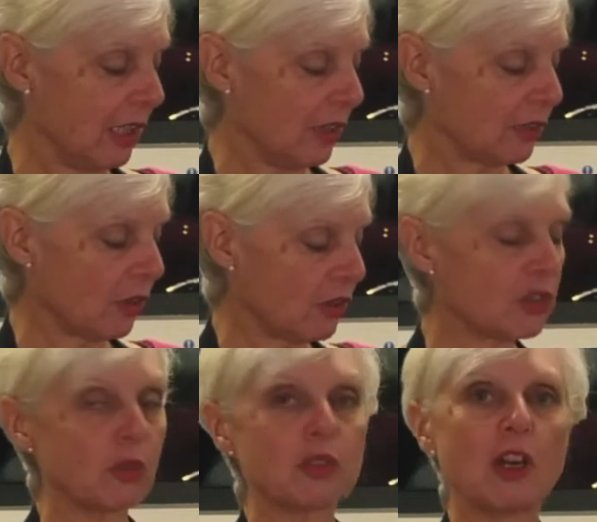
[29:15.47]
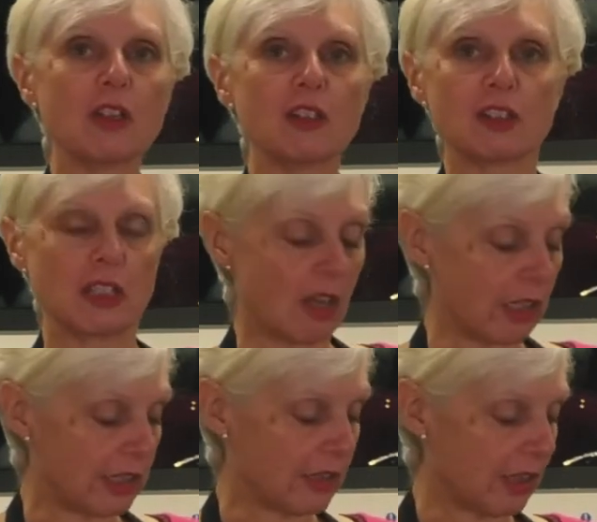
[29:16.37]
so that the sultanas are
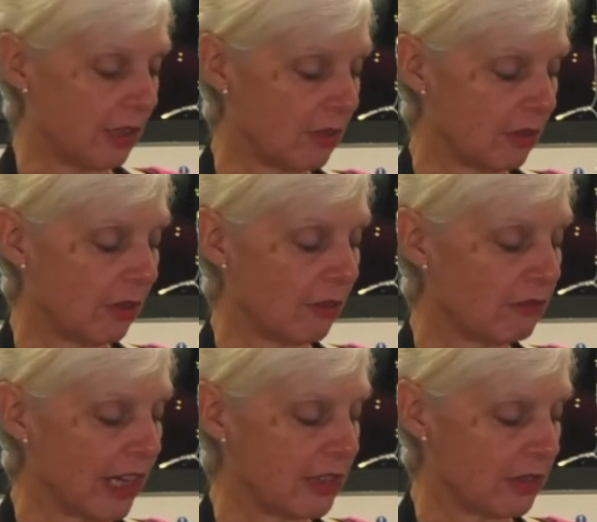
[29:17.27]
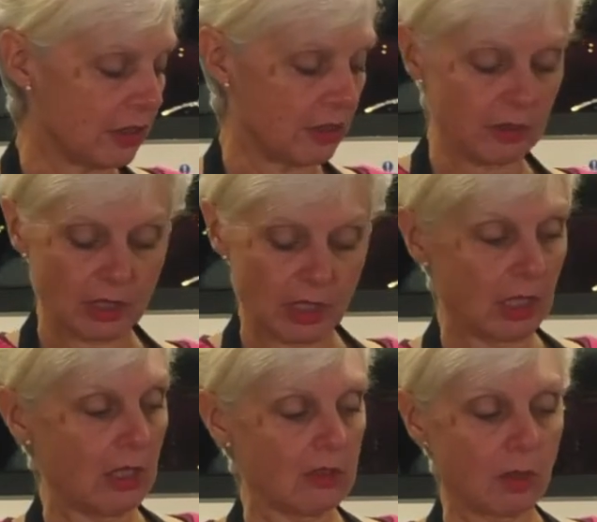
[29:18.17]
lighter than the raisins.
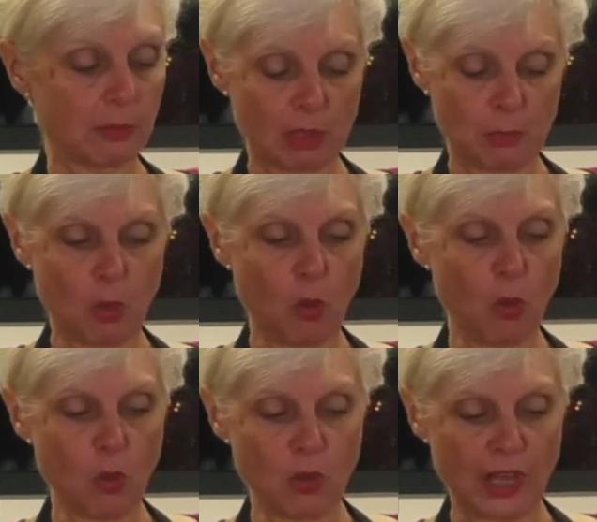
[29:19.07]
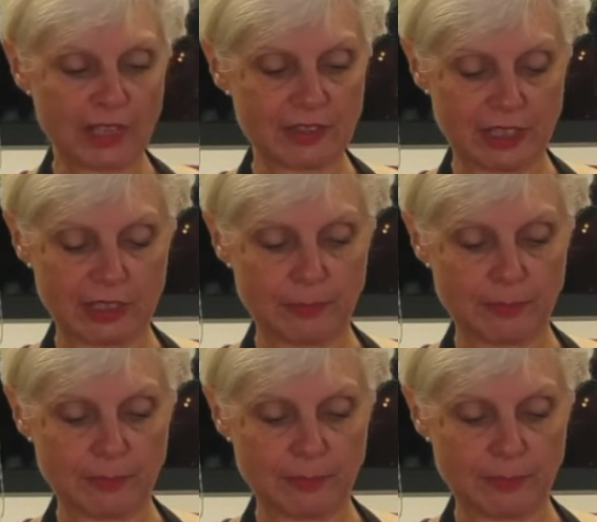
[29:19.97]
So I'm going to put all that in.